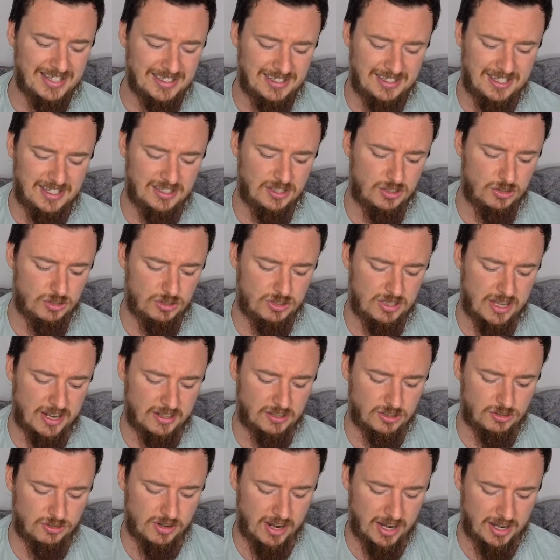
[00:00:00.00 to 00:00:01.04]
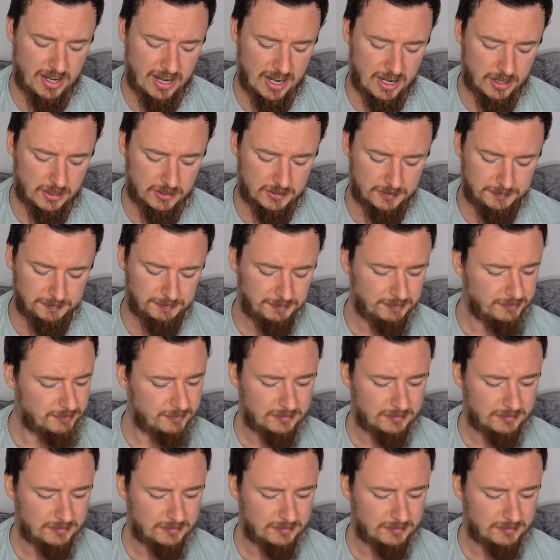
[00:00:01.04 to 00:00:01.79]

62 cents right now.